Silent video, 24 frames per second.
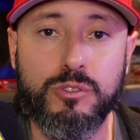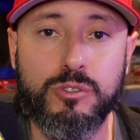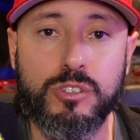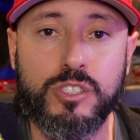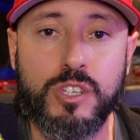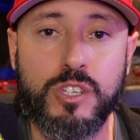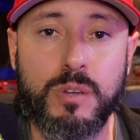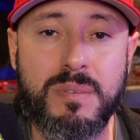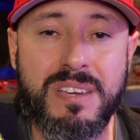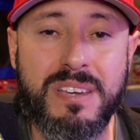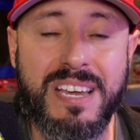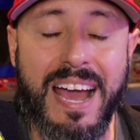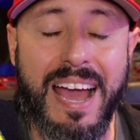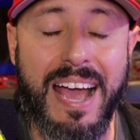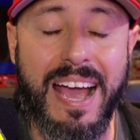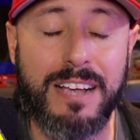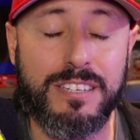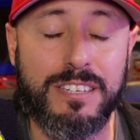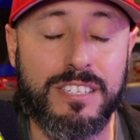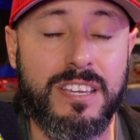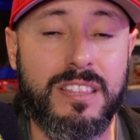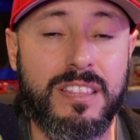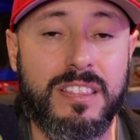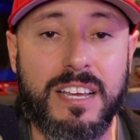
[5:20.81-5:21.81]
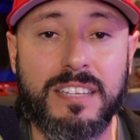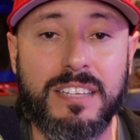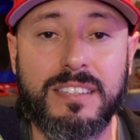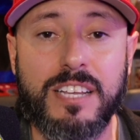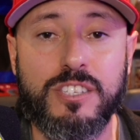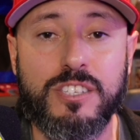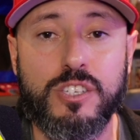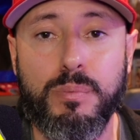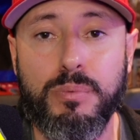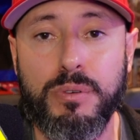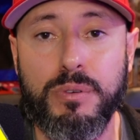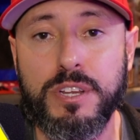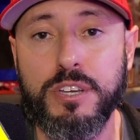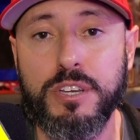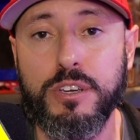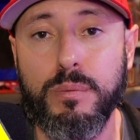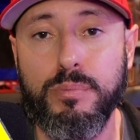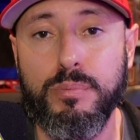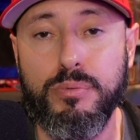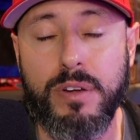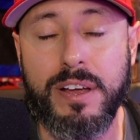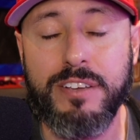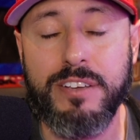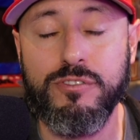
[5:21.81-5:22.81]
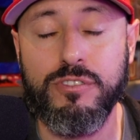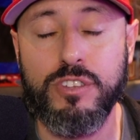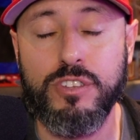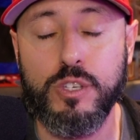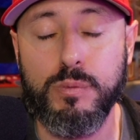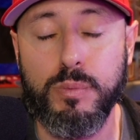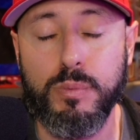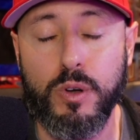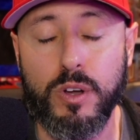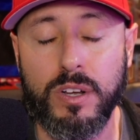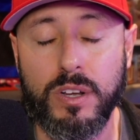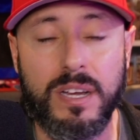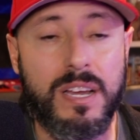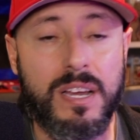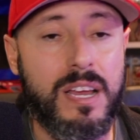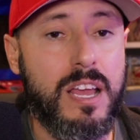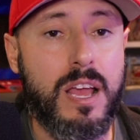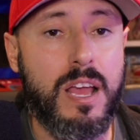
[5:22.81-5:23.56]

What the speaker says: which to me, I actually think that's a pretty good price for this book.